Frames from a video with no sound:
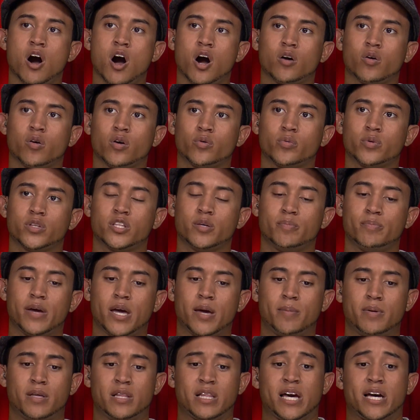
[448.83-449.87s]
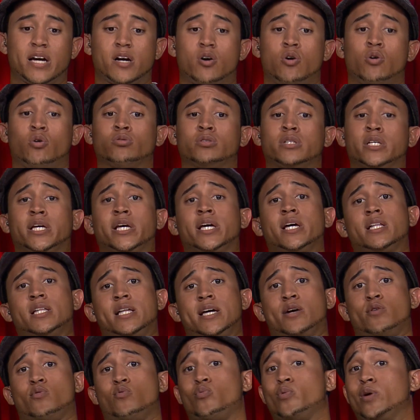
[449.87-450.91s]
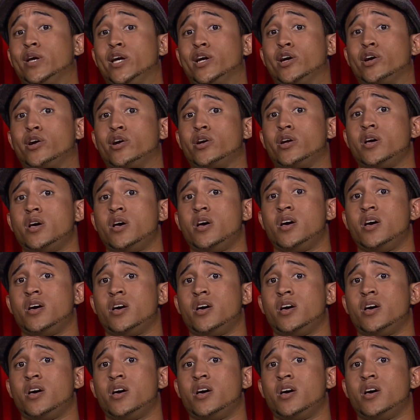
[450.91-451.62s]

awkward with the baby, like holding it like weird.